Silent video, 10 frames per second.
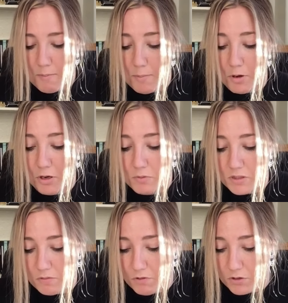My body was
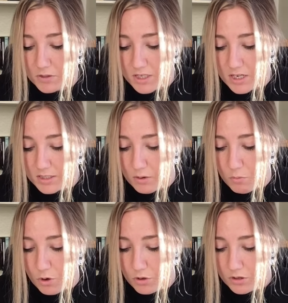convulsing as I
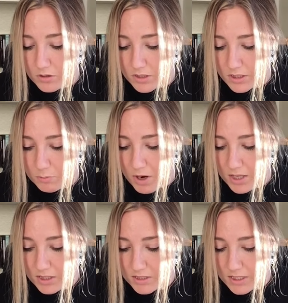woke.
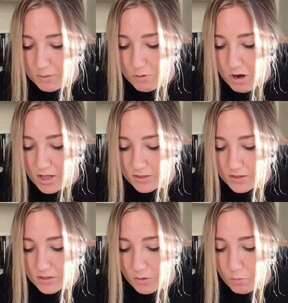Despite the sleep
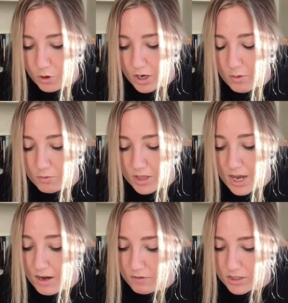paralysis I woke up with
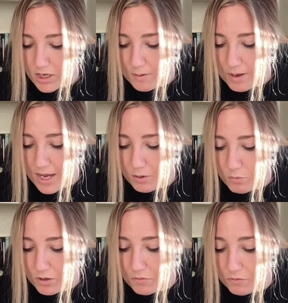every time I had
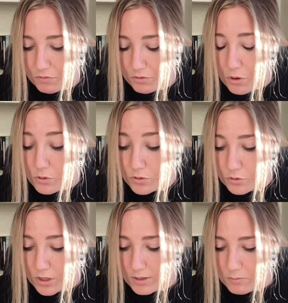one of those
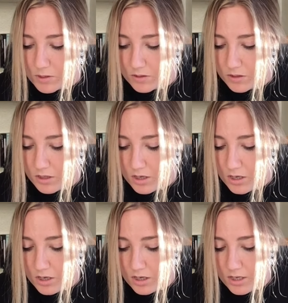dreams.
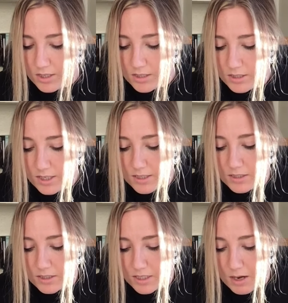Tears
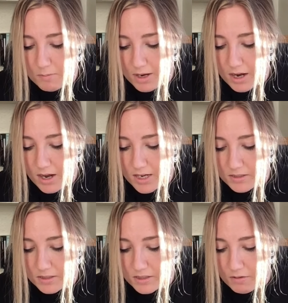slid down my
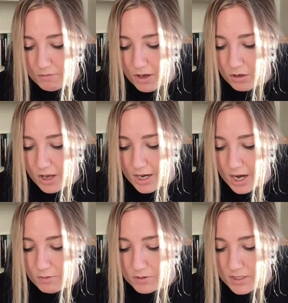eyes as I felt like
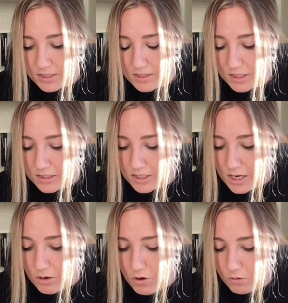I was that
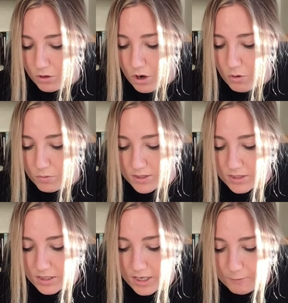16-year-old girl once
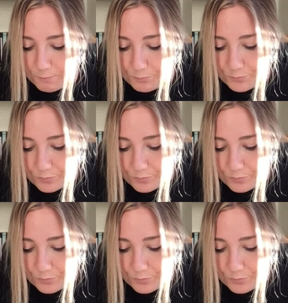again.